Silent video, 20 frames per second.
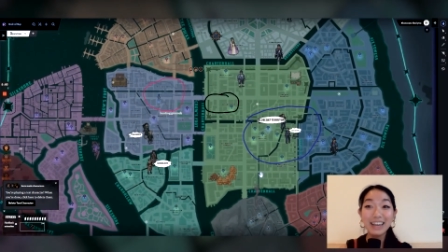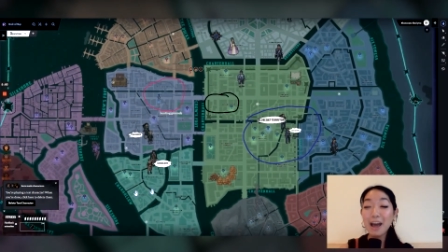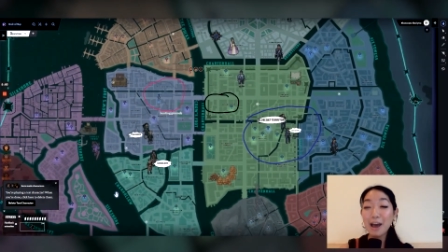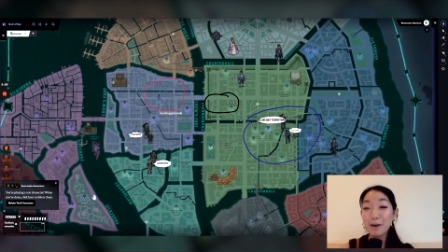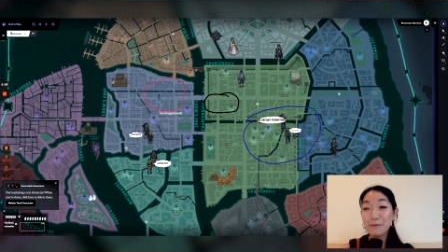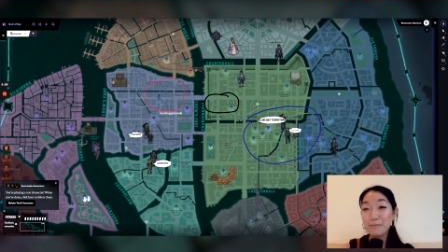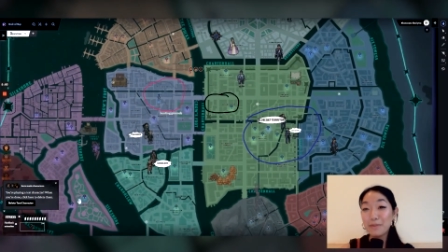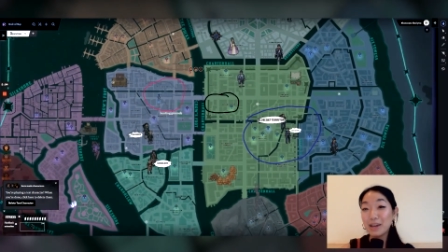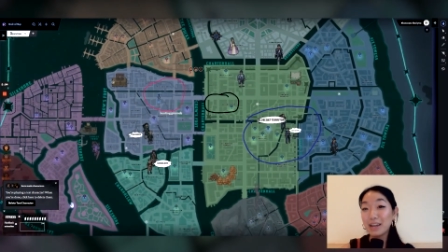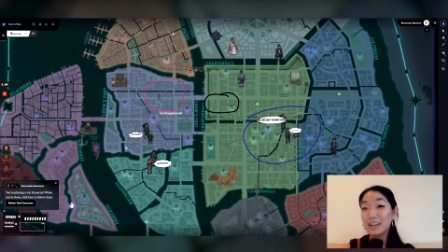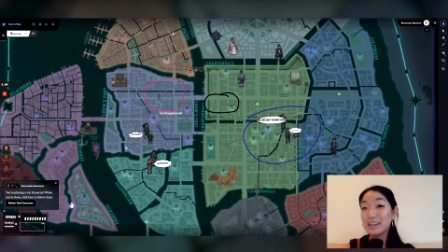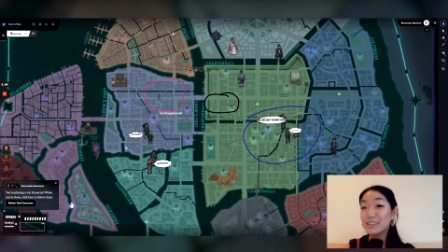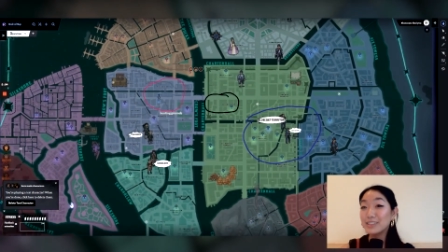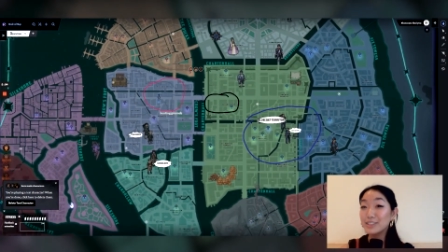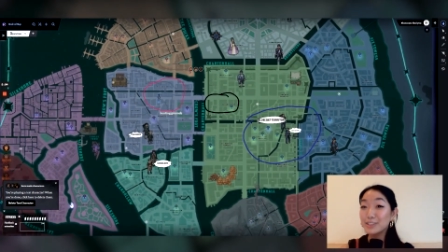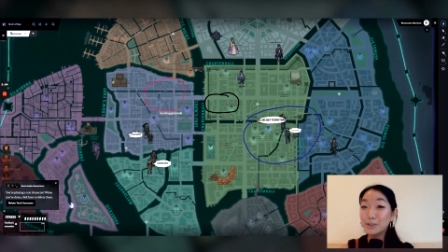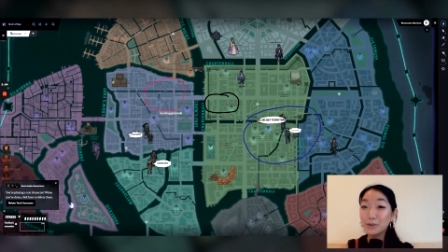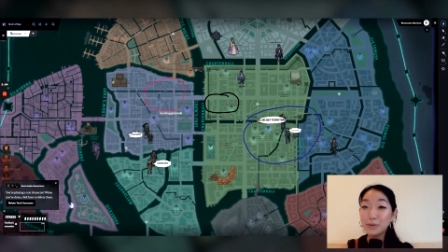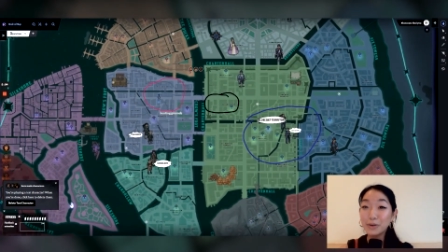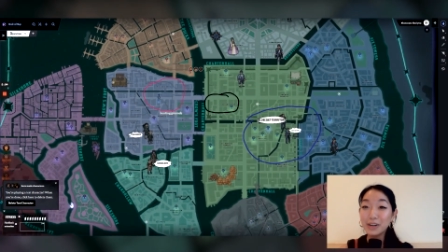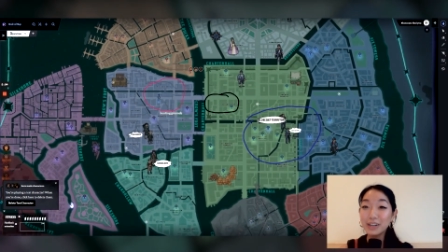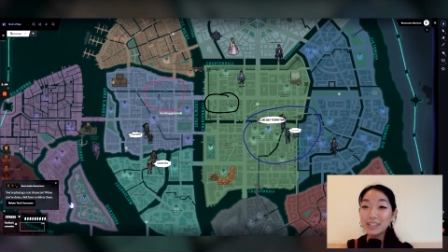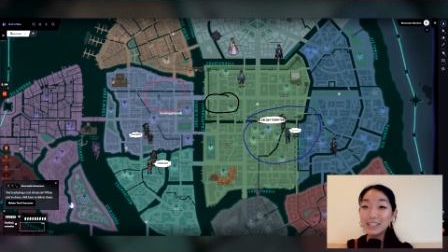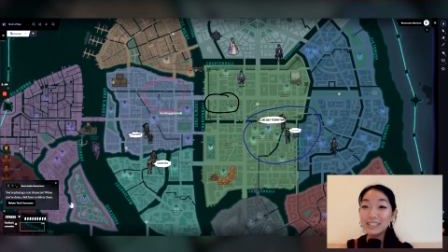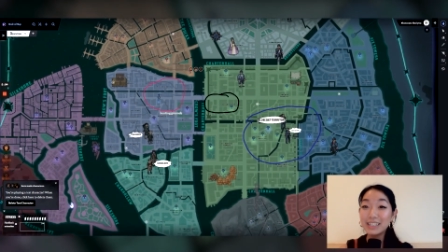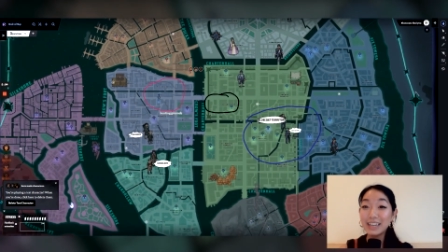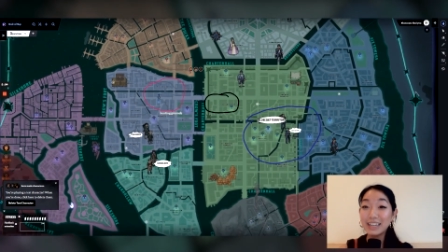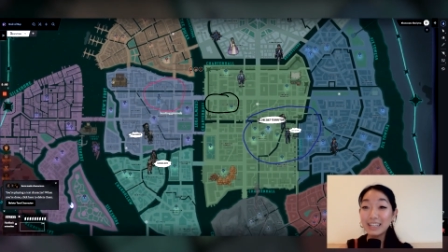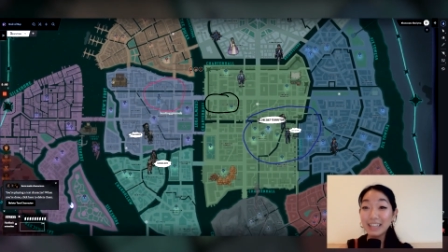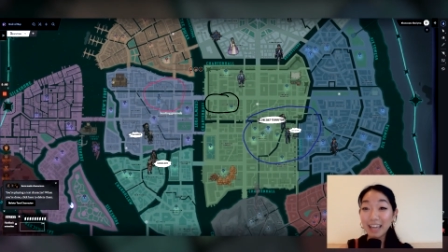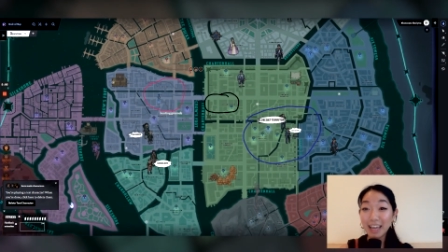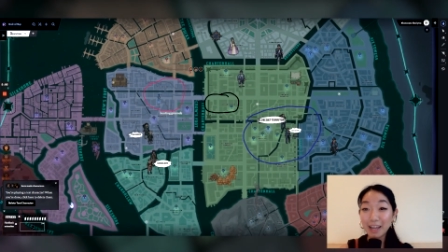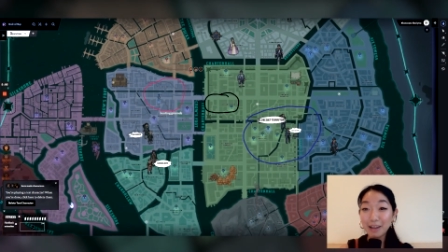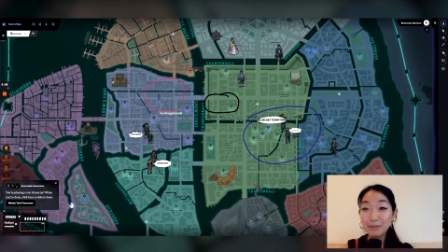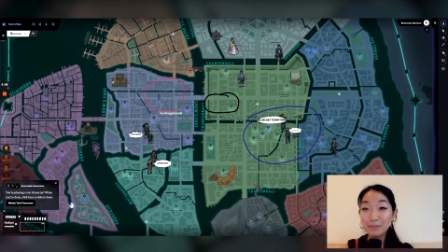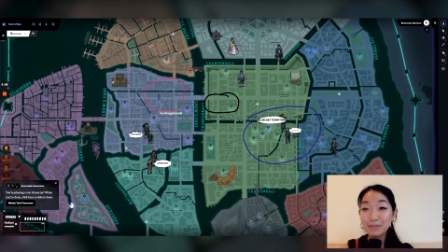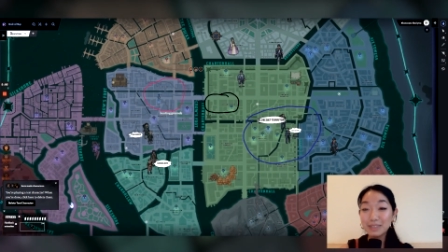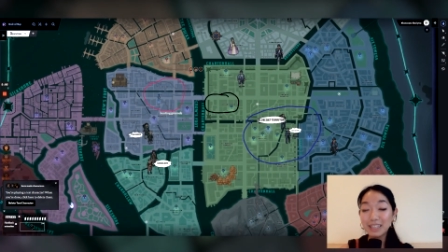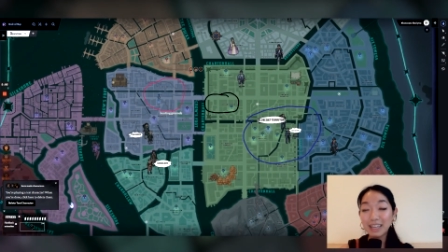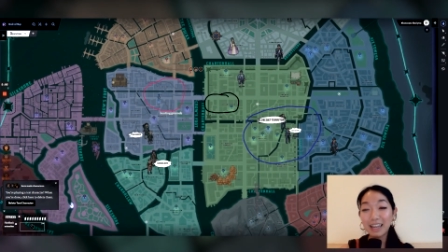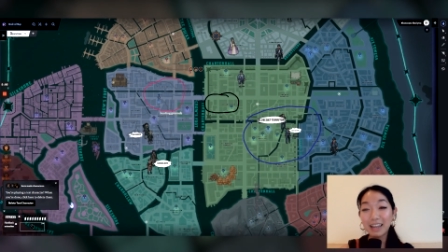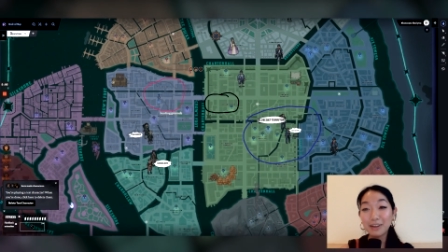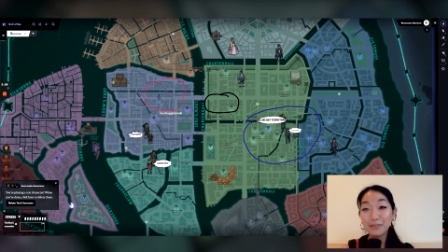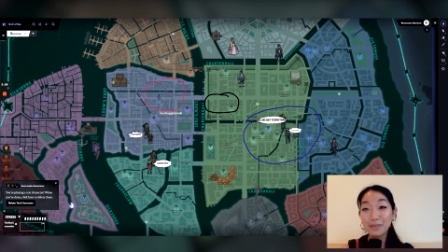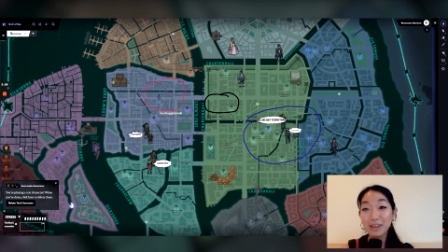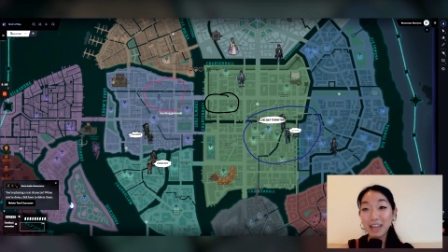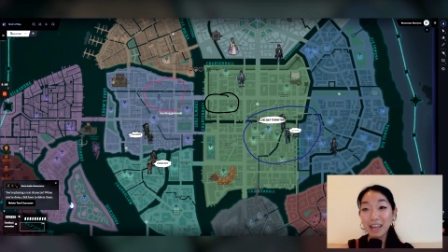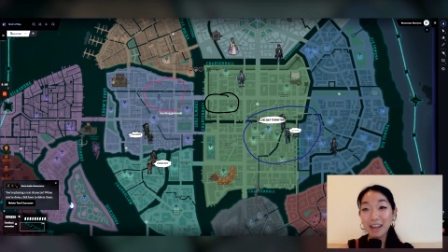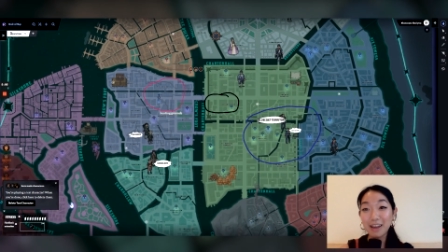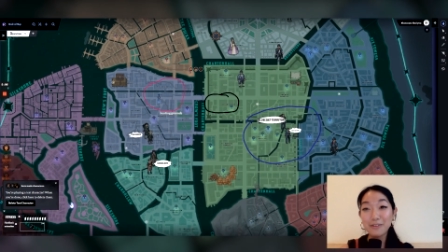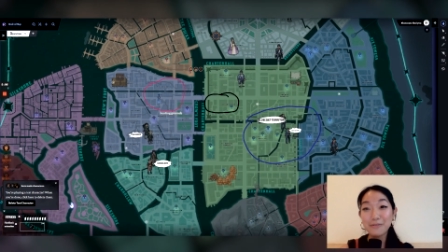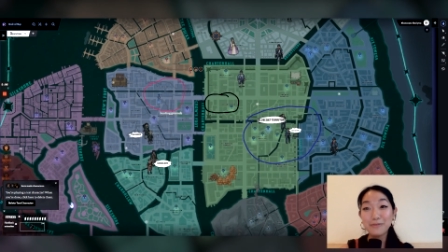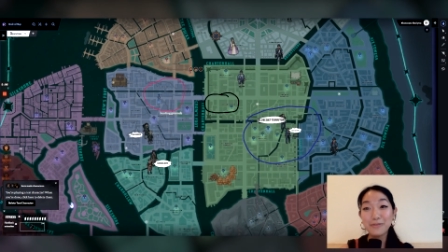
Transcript: epic scores and games, and we can't